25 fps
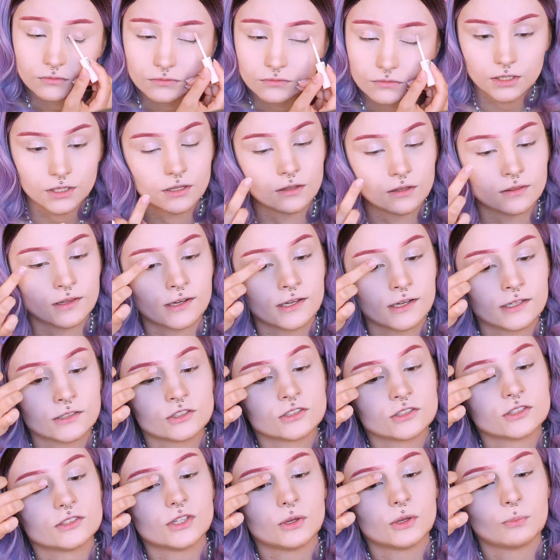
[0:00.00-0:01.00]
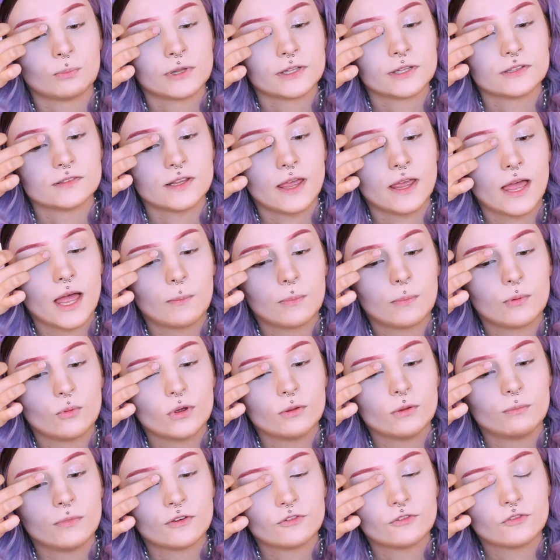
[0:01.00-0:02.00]
And then I just simply tap
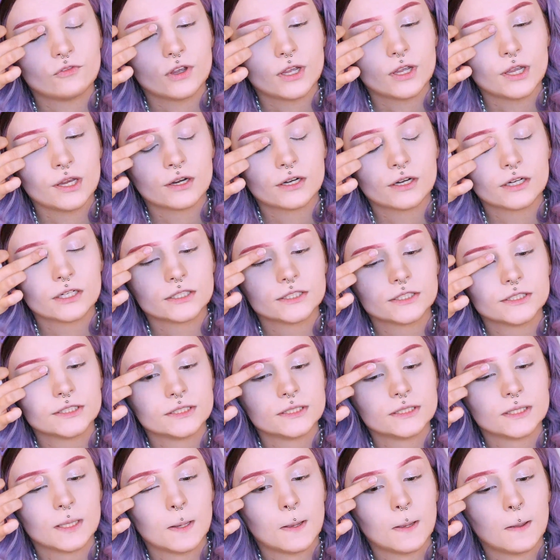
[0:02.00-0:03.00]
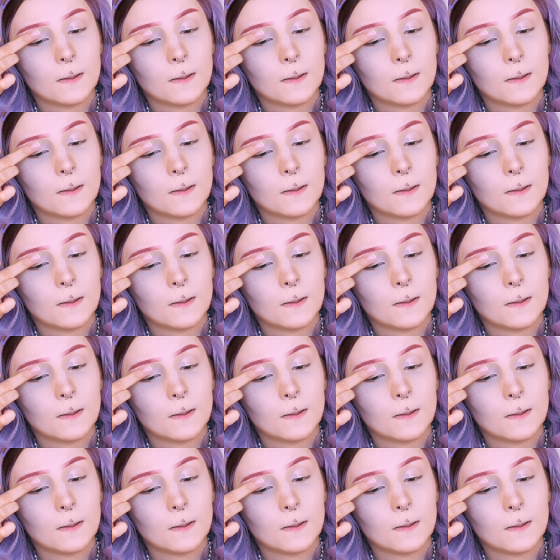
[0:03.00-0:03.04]
with my fingers.